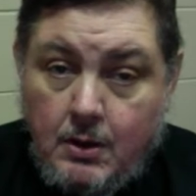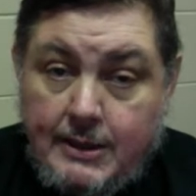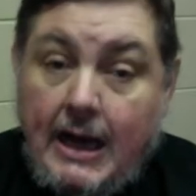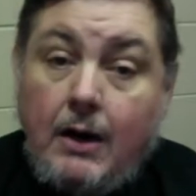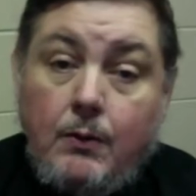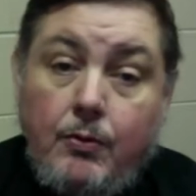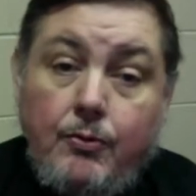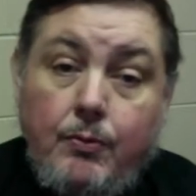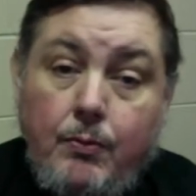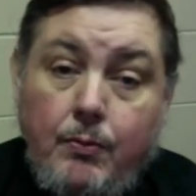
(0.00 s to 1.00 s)
Now,
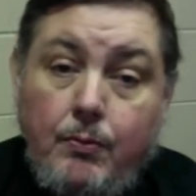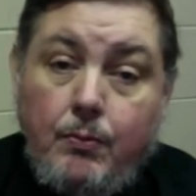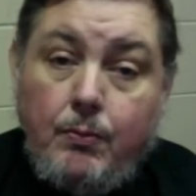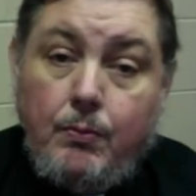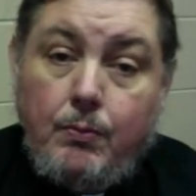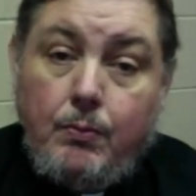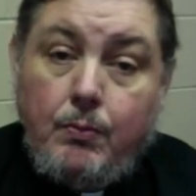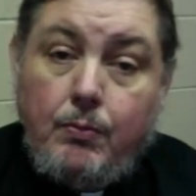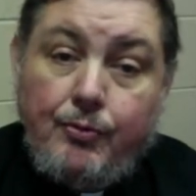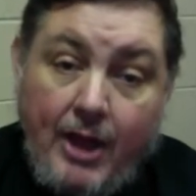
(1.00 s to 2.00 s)

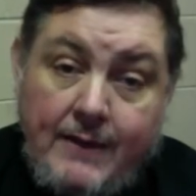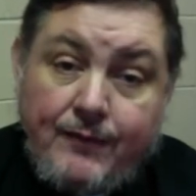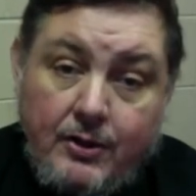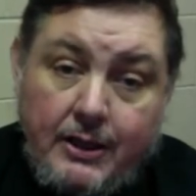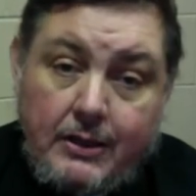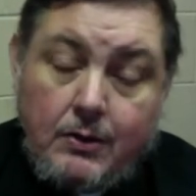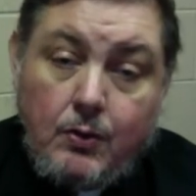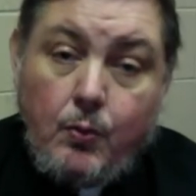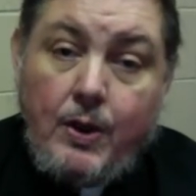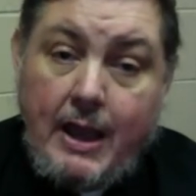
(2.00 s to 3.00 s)
thankfully,
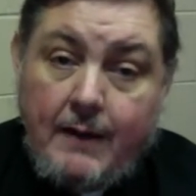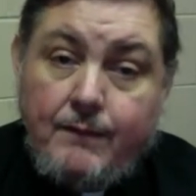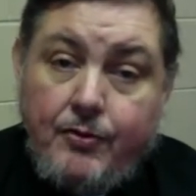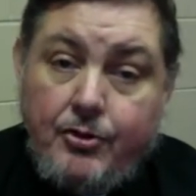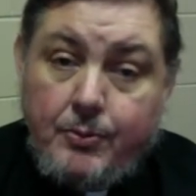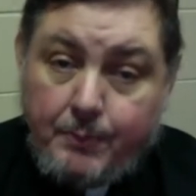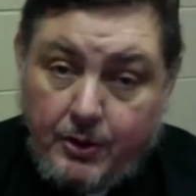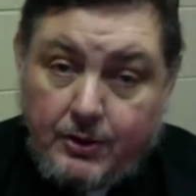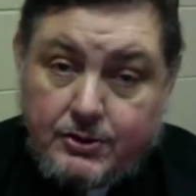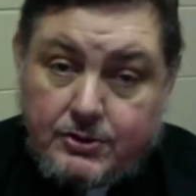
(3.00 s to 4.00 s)
we have the
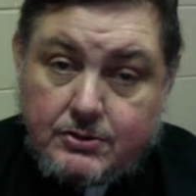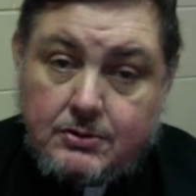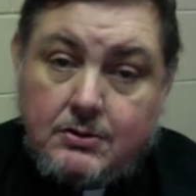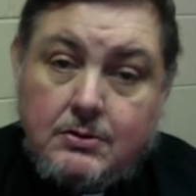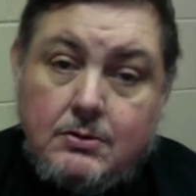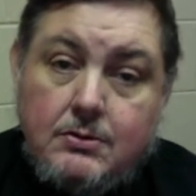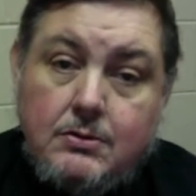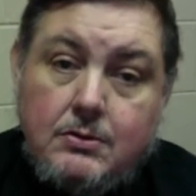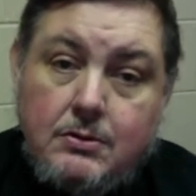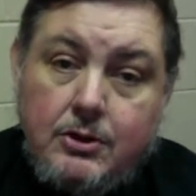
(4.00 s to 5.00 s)
Burse
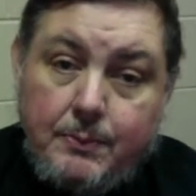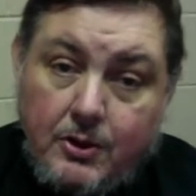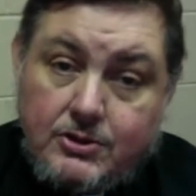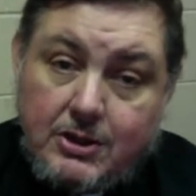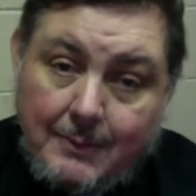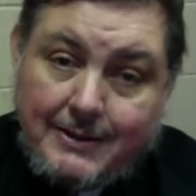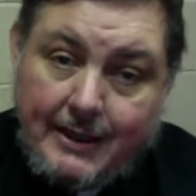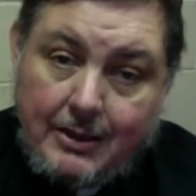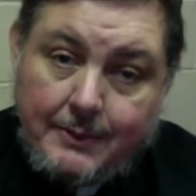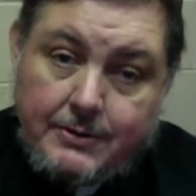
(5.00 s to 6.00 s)
Club
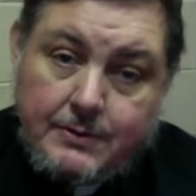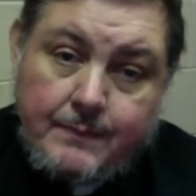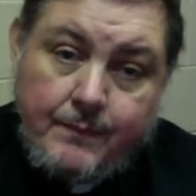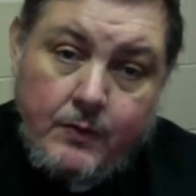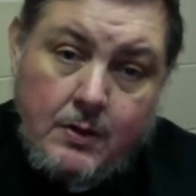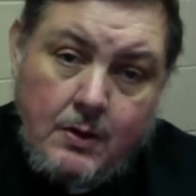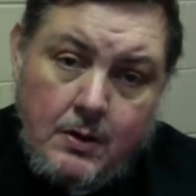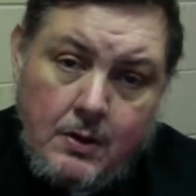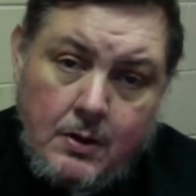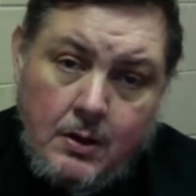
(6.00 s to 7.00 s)
endowment
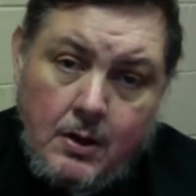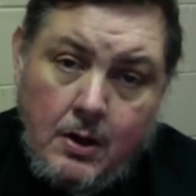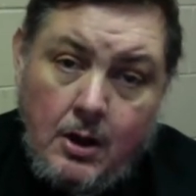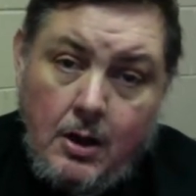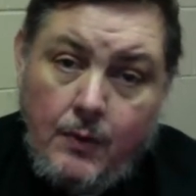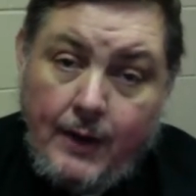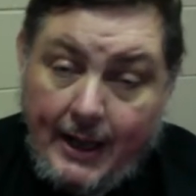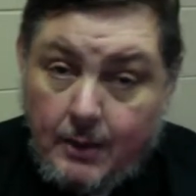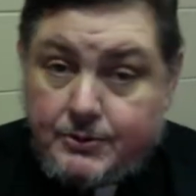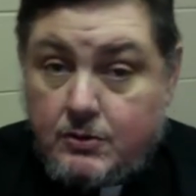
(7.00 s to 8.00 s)
that
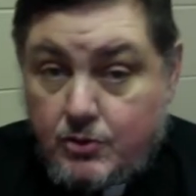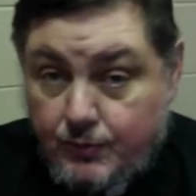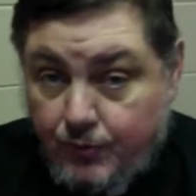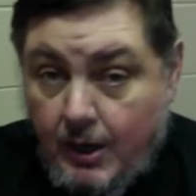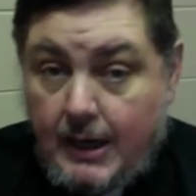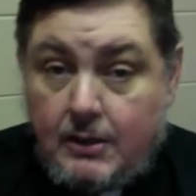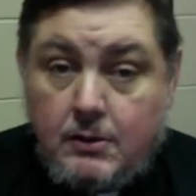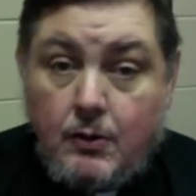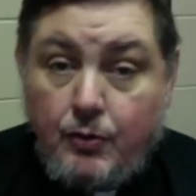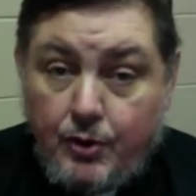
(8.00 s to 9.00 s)
helps defray
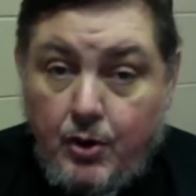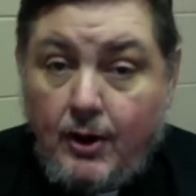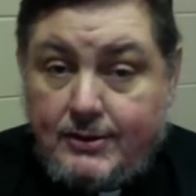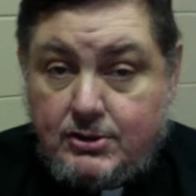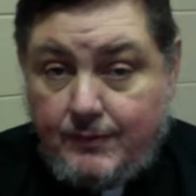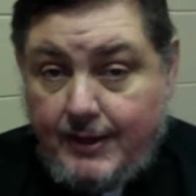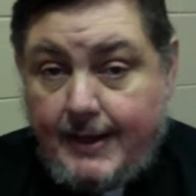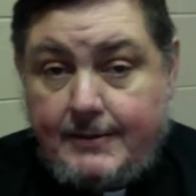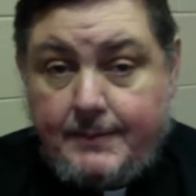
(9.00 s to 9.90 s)
the cost of that.